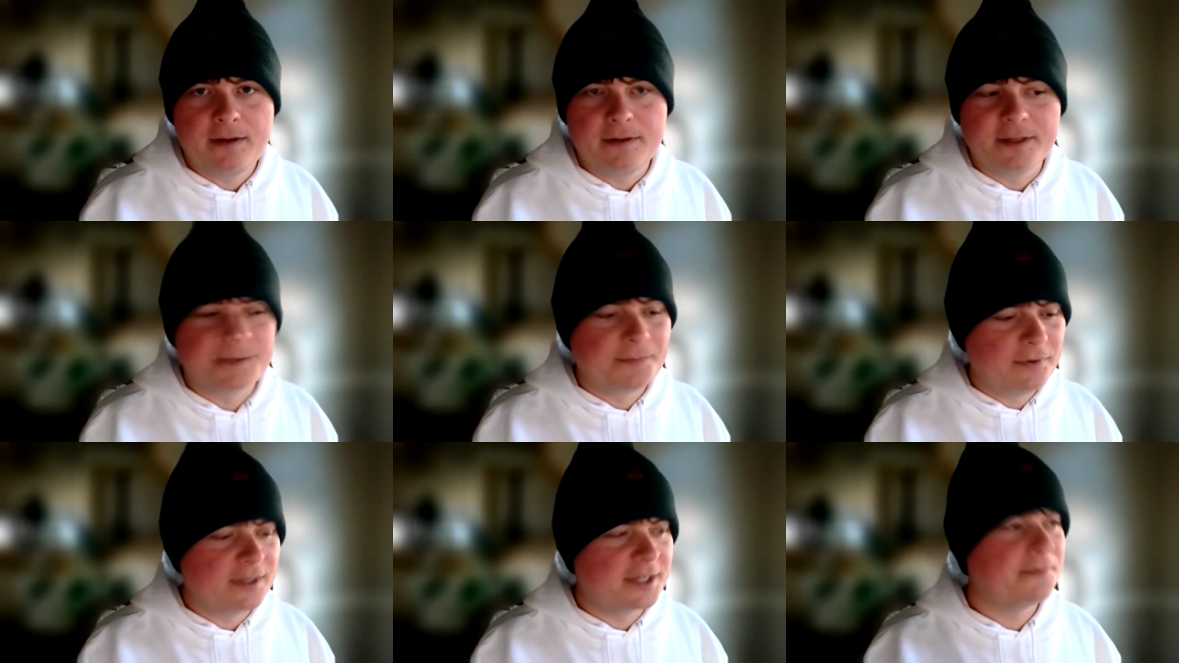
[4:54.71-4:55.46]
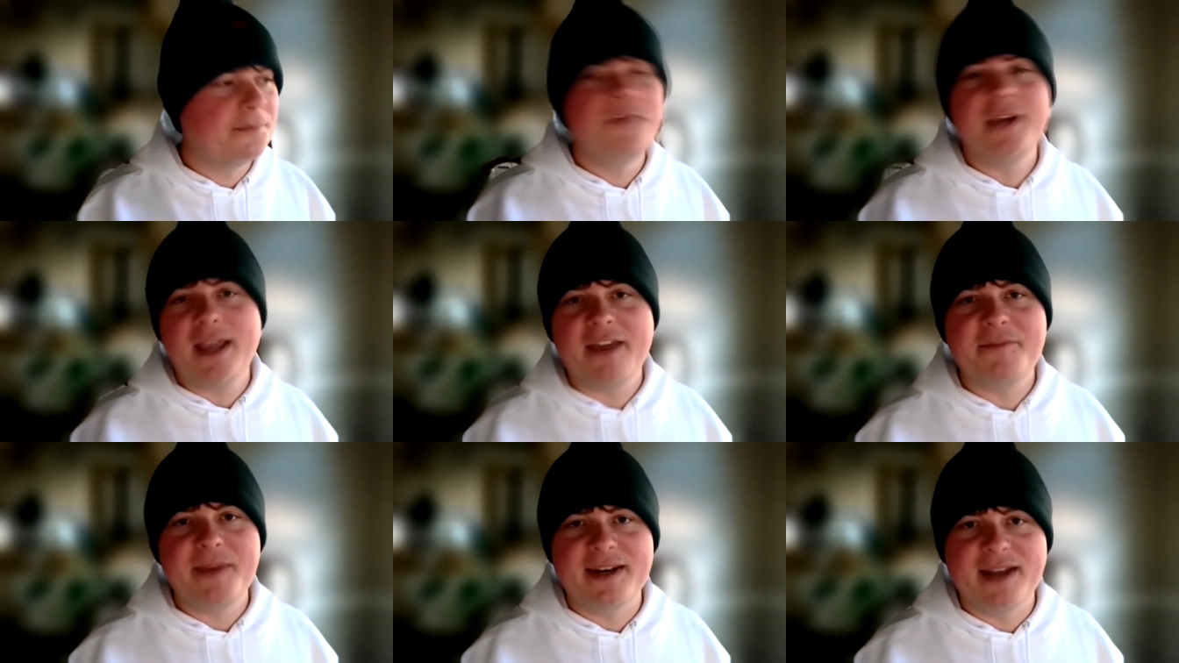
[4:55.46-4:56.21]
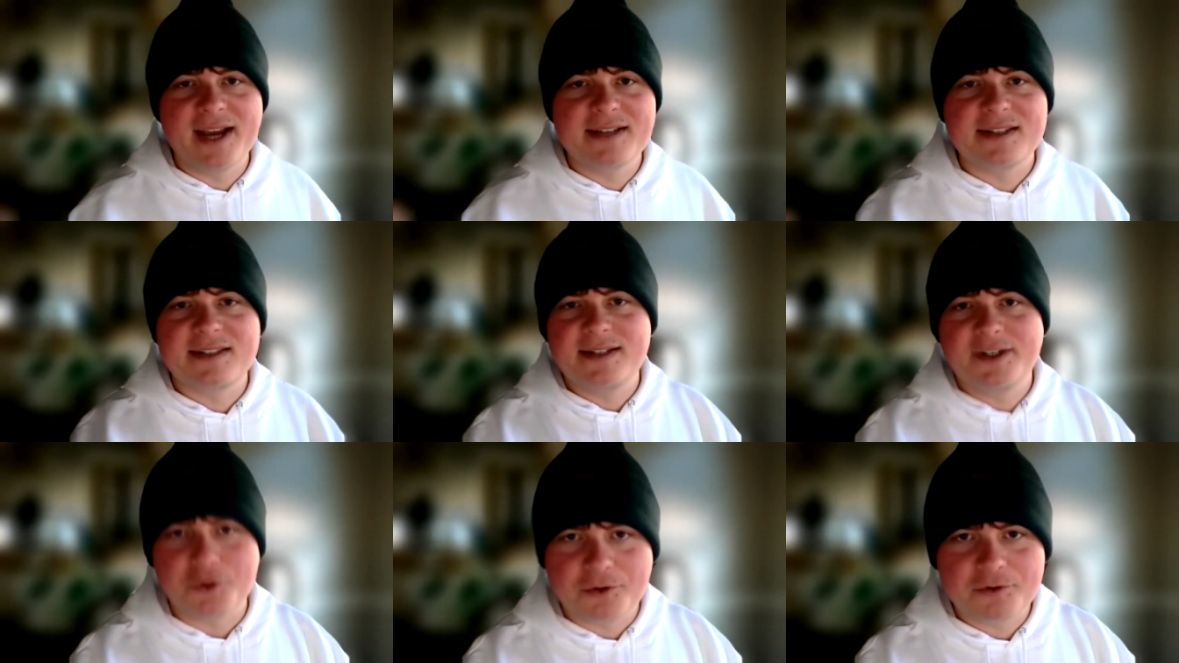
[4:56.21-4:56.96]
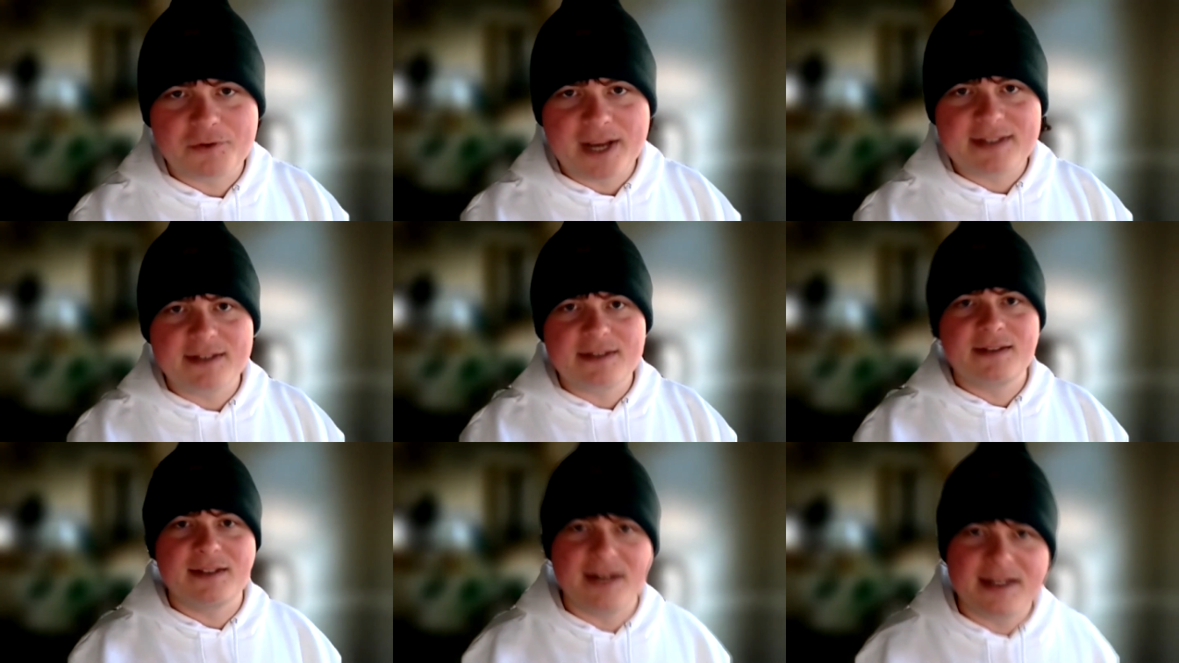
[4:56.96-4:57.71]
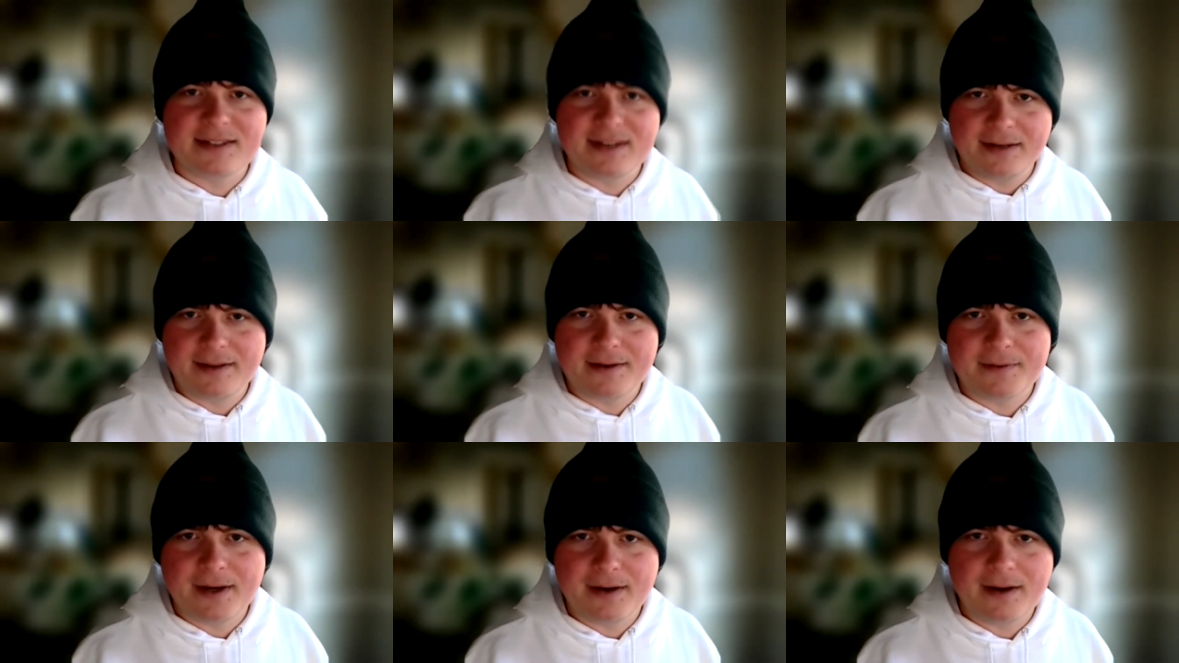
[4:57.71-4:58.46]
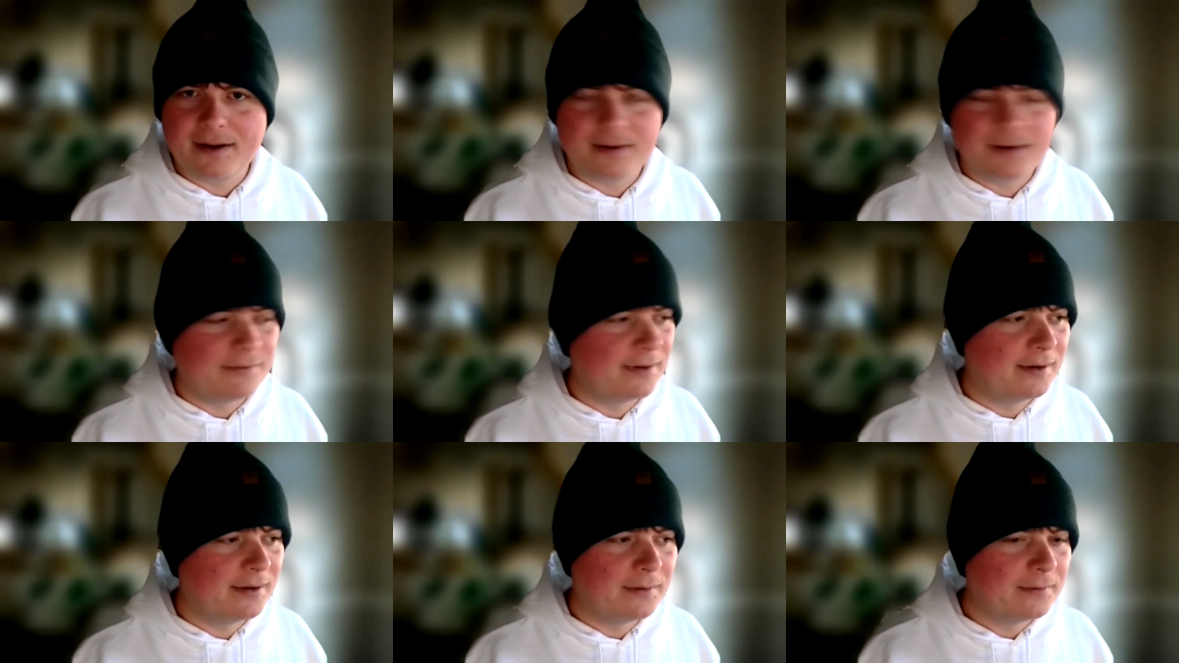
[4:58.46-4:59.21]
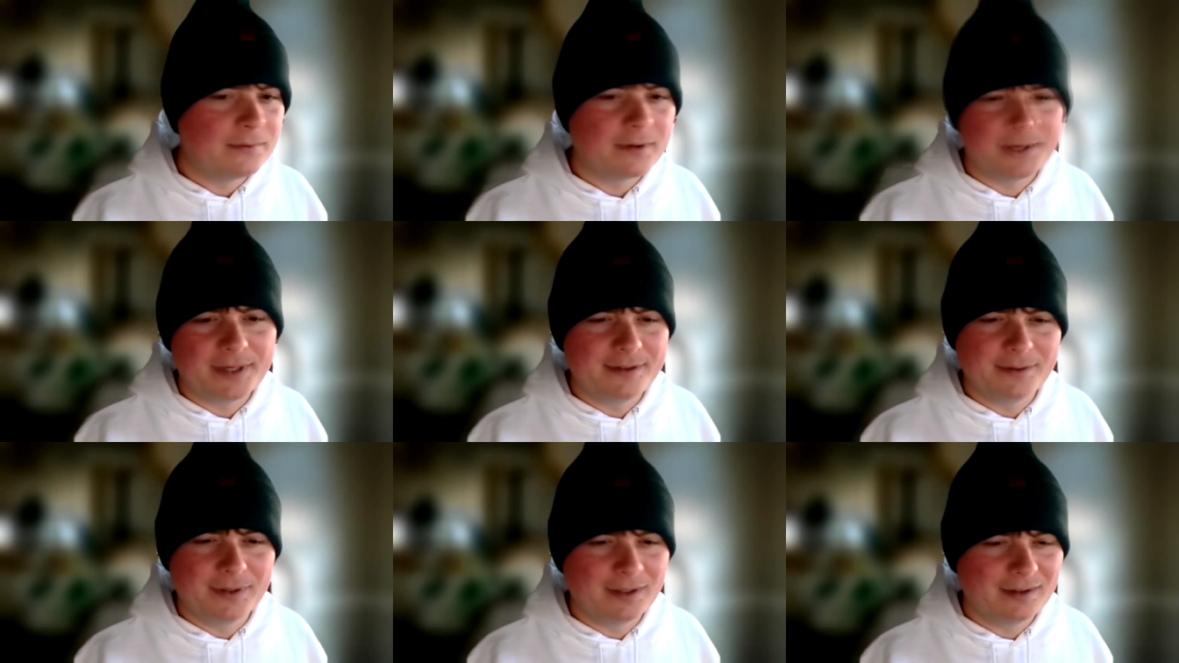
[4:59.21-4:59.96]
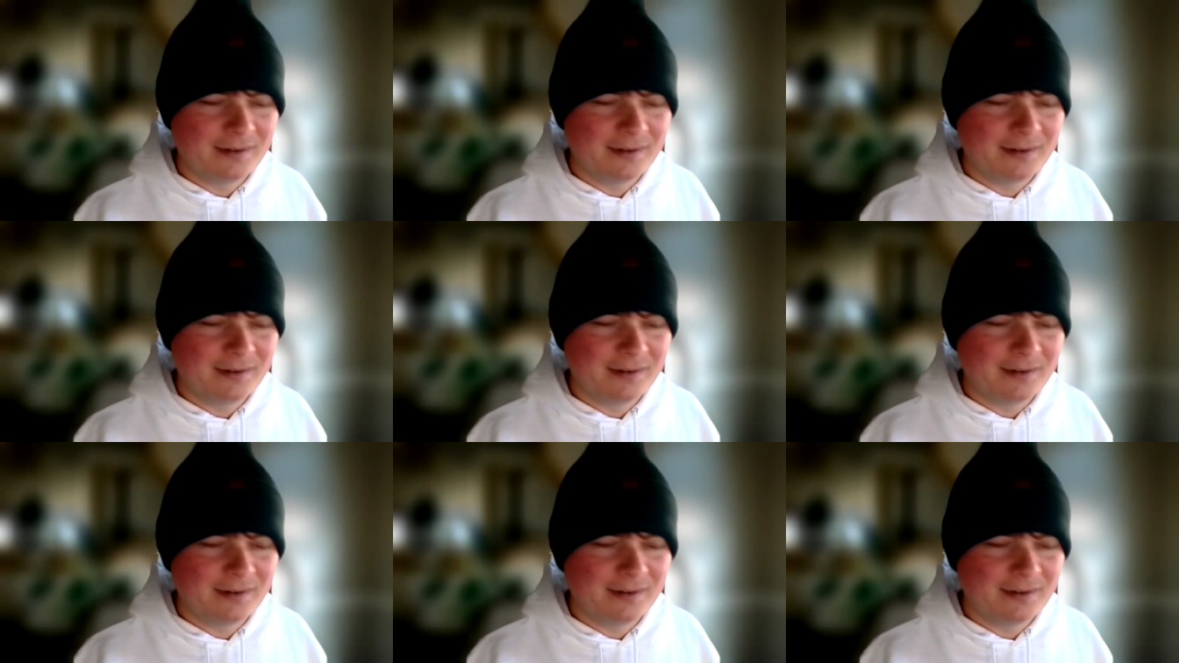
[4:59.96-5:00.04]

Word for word: This, this movie gave me an existential crisis. Did I say that right? I don't even know. What am I doing?